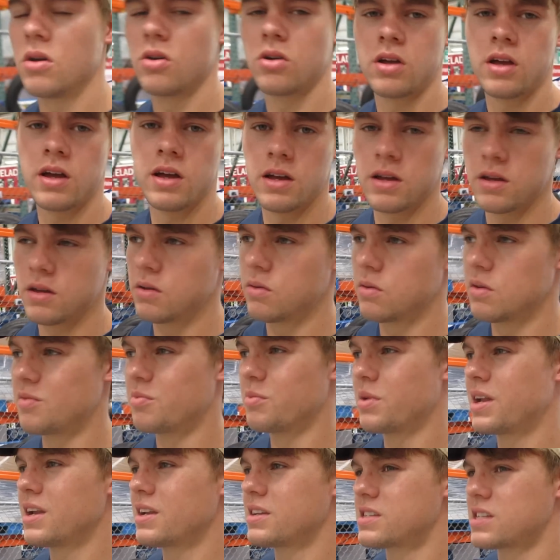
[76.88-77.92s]
Okay, we've
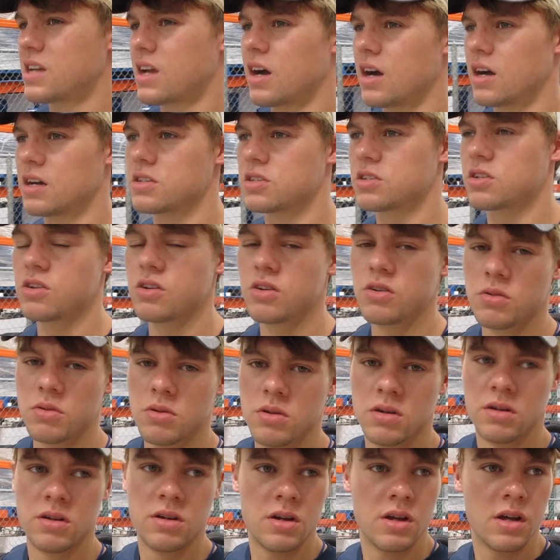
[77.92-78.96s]
made it to Costco.
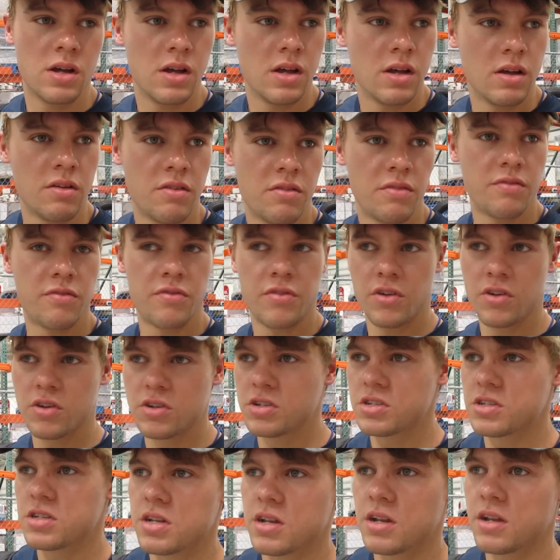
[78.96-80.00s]

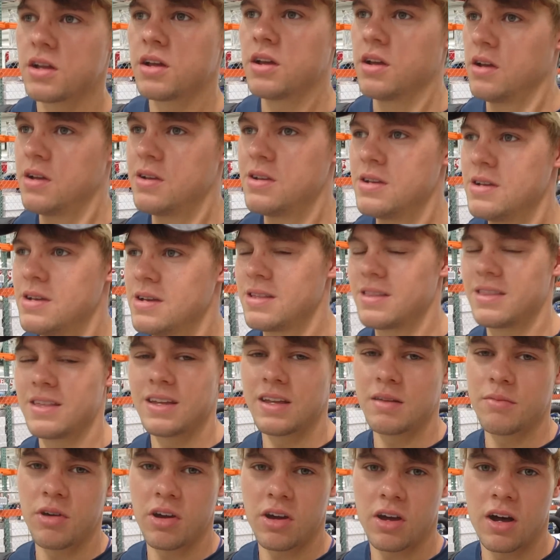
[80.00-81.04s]
First
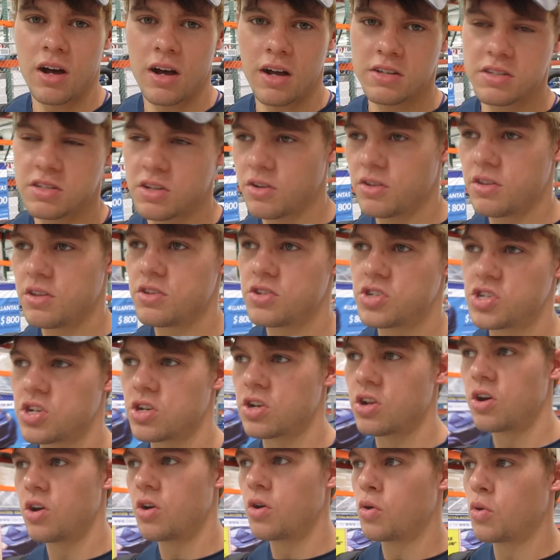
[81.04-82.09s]
thing about Costco that you should
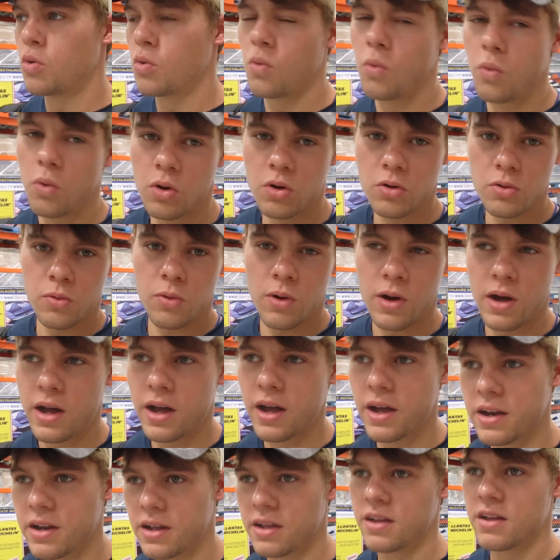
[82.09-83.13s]
know,
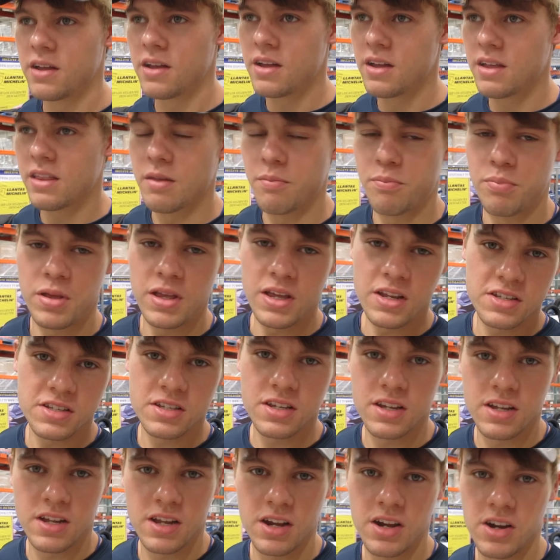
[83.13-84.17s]
worldwide, the
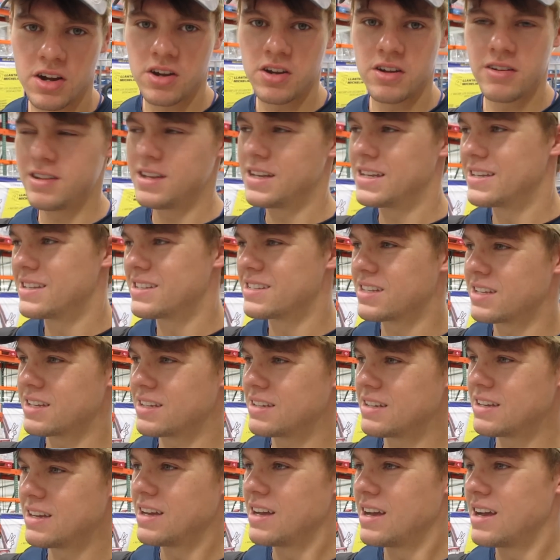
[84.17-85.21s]
pizza here is
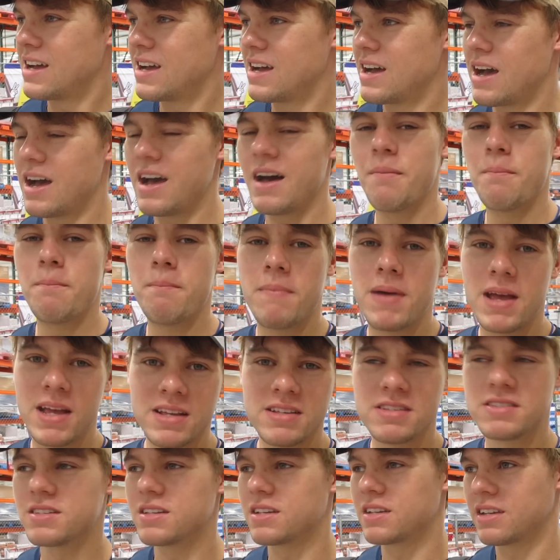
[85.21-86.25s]

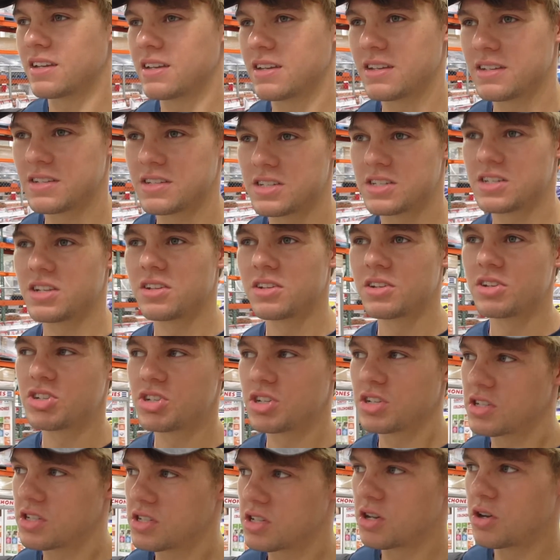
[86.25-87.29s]
amazing. It's delicious.